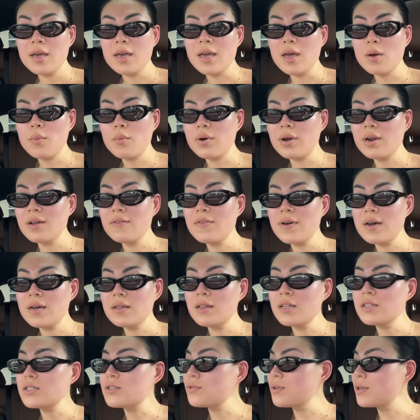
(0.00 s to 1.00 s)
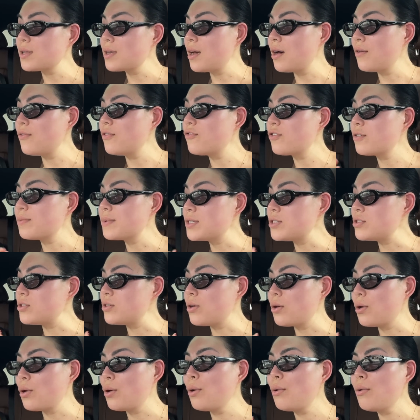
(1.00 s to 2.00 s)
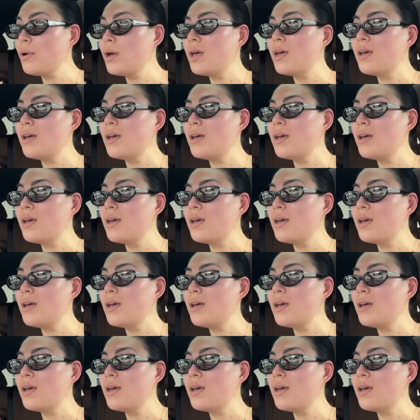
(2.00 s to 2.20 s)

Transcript: And what I found that's really helpful for me too